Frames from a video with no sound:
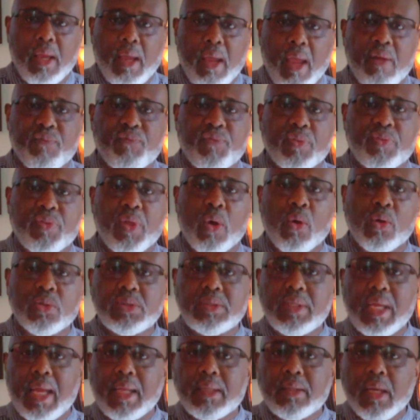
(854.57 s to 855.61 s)
And for
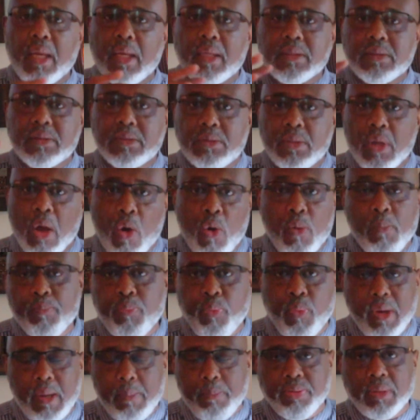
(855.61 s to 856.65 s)
those that don't
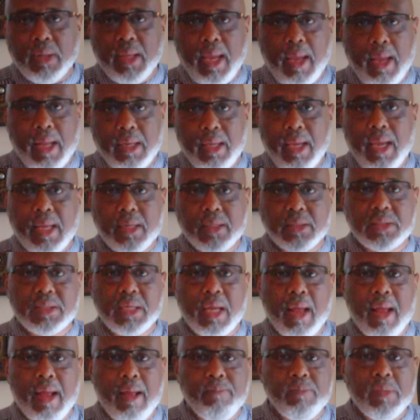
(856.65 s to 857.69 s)
pre-plan ahead of
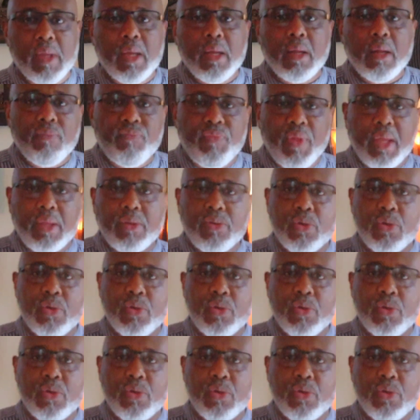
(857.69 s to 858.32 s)
time, then